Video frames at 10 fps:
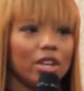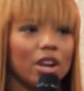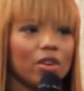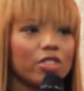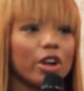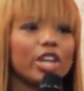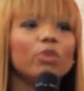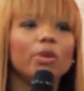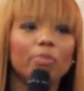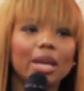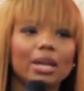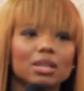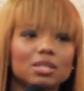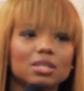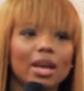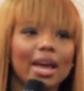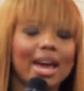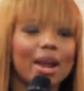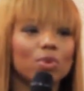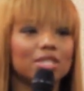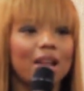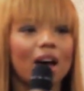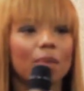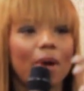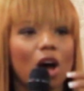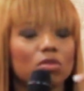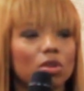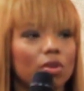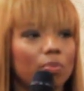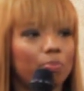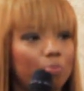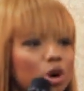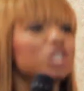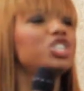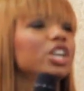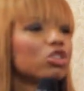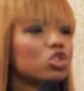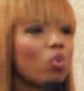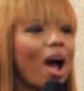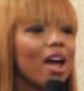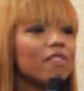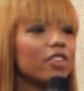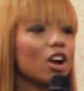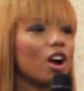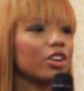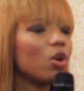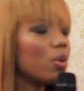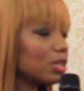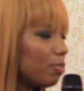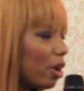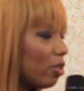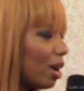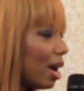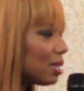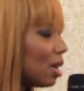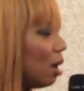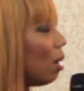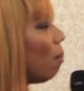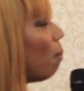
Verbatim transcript: You know, they're human beings. And it was not about pushing or driving her. You know what it was about, you guys?